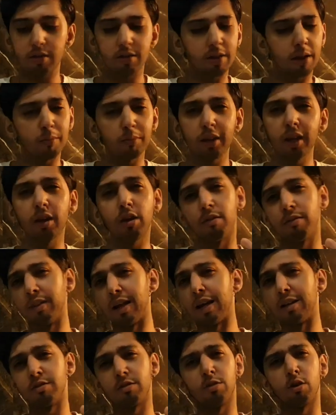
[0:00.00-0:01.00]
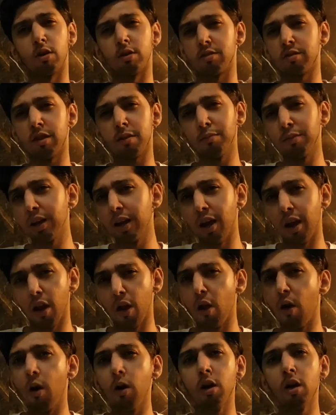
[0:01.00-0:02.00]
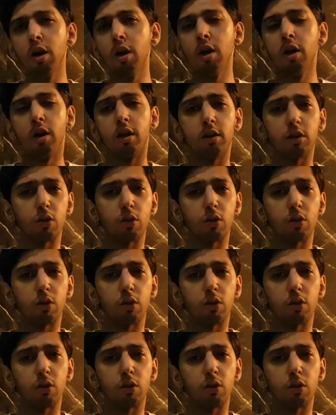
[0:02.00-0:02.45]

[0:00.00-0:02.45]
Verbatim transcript: something of that sort, something along